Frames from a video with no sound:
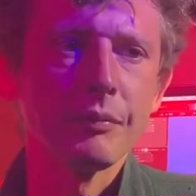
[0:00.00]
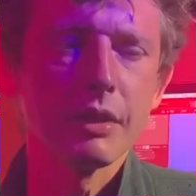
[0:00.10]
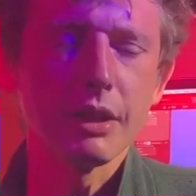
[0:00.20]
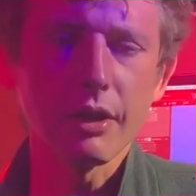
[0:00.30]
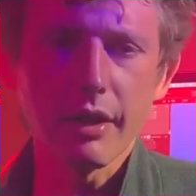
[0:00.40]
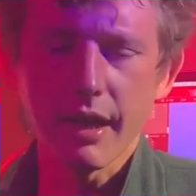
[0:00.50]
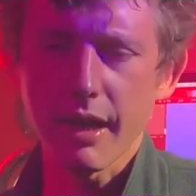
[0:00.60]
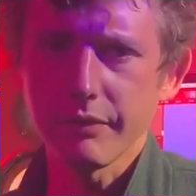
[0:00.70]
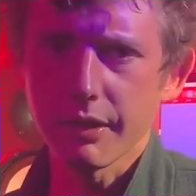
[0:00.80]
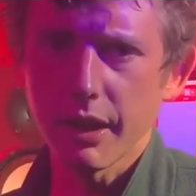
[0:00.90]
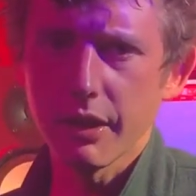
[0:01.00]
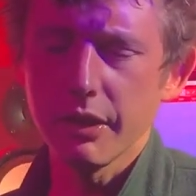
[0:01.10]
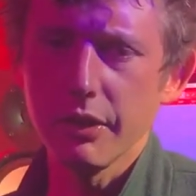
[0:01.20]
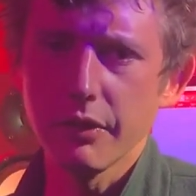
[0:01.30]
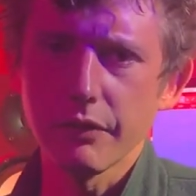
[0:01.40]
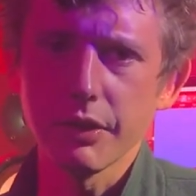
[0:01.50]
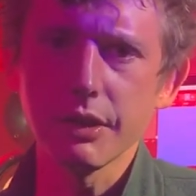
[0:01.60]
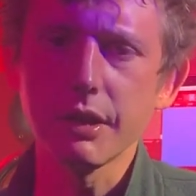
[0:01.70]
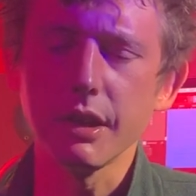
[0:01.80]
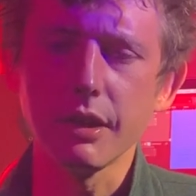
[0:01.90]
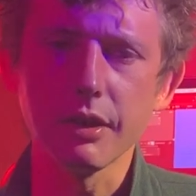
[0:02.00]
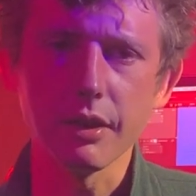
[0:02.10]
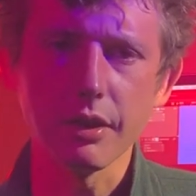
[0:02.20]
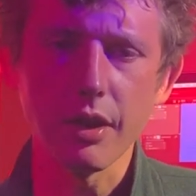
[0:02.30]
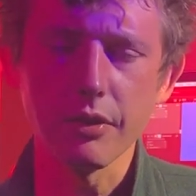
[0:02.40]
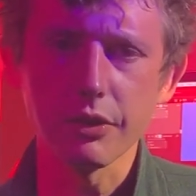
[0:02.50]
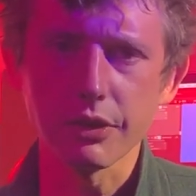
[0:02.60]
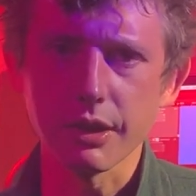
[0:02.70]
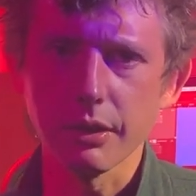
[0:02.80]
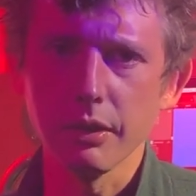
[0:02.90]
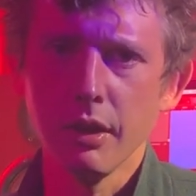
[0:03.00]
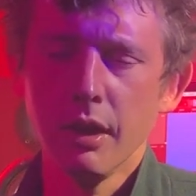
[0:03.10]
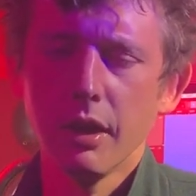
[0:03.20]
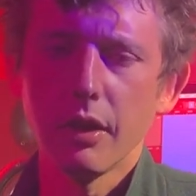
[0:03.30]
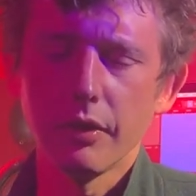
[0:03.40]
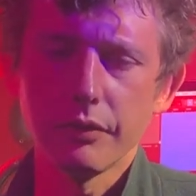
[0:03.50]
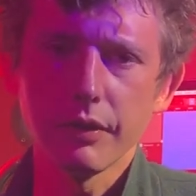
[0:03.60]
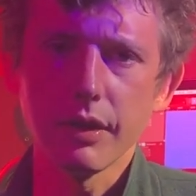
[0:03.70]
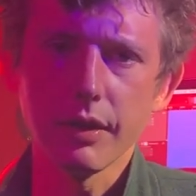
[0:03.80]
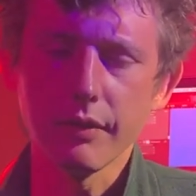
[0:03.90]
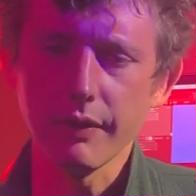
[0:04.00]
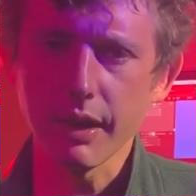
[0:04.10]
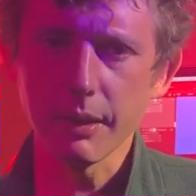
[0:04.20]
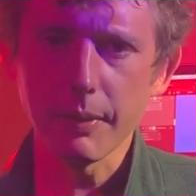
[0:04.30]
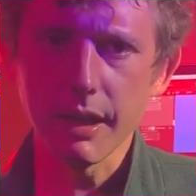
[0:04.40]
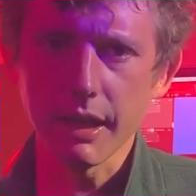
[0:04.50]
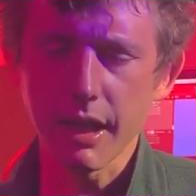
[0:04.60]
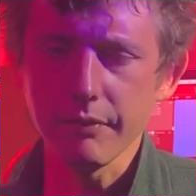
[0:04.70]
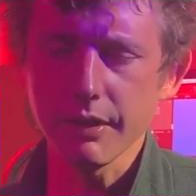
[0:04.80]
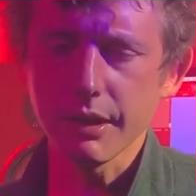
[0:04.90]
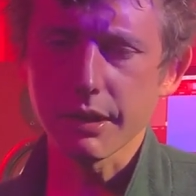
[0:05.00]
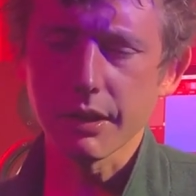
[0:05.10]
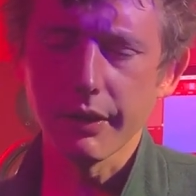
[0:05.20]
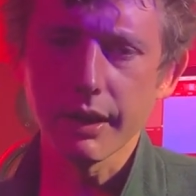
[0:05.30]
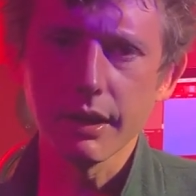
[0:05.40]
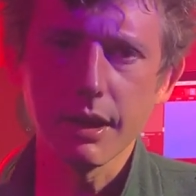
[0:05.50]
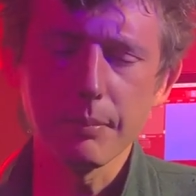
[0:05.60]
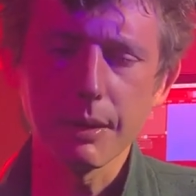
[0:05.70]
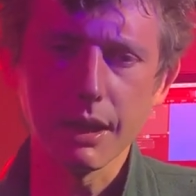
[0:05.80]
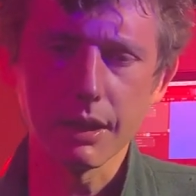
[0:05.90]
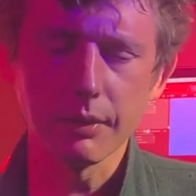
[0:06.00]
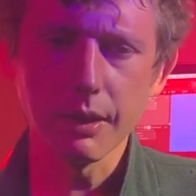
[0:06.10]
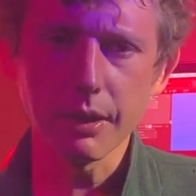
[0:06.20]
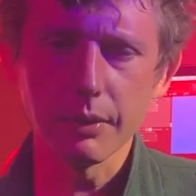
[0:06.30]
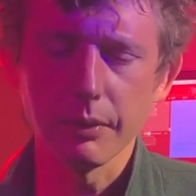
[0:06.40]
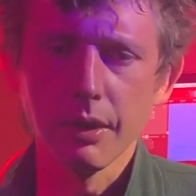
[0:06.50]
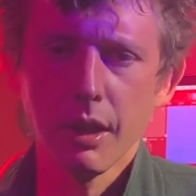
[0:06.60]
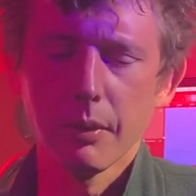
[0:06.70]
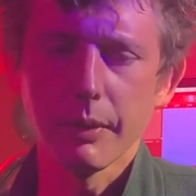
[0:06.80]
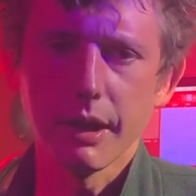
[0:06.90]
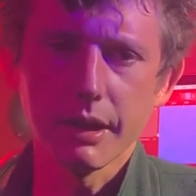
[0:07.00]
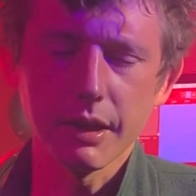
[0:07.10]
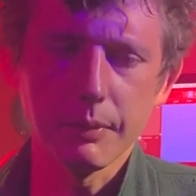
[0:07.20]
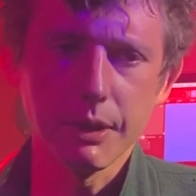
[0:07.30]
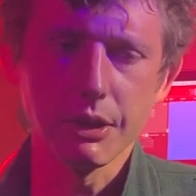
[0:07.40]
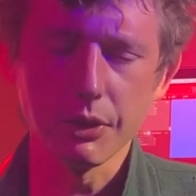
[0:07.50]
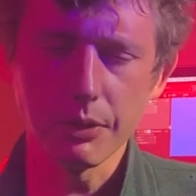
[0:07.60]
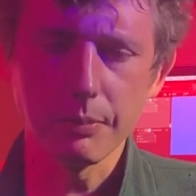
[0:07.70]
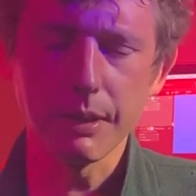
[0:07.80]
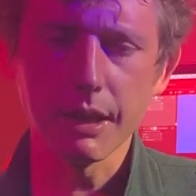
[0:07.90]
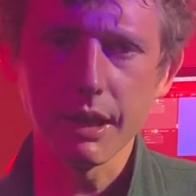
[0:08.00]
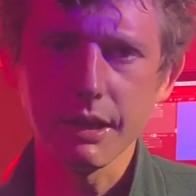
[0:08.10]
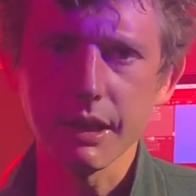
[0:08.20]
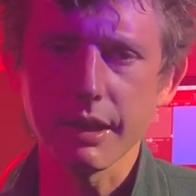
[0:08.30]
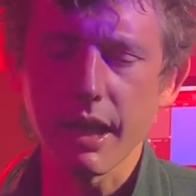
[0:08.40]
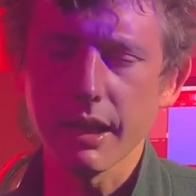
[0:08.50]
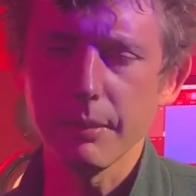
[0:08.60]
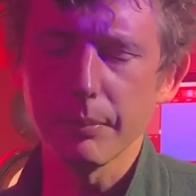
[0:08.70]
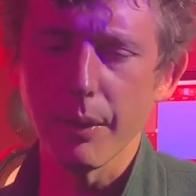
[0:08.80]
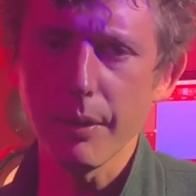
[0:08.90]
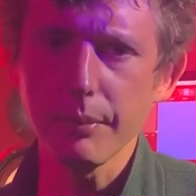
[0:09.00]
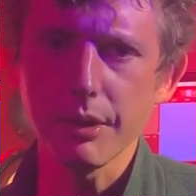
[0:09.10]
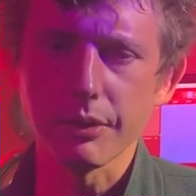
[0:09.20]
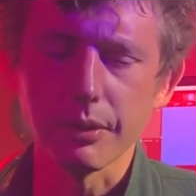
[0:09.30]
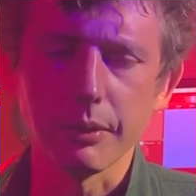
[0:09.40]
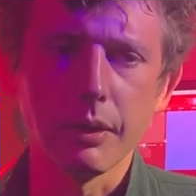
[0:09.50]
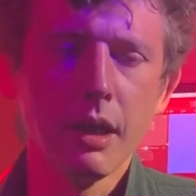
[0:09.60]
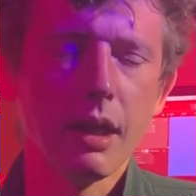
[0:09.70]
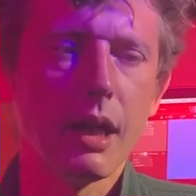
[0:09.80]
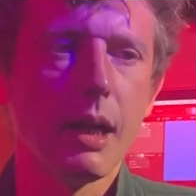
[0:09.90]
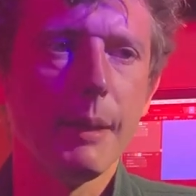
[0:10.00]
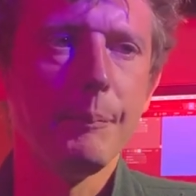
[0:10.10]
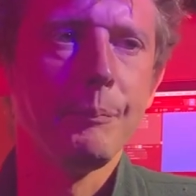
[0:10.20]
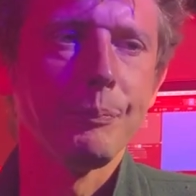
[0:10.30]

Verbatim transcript: you don't have to go to university to know the skill of uh, evaluating evidence correctly and being critical. We can t- we should be teaching that in primary school. Um,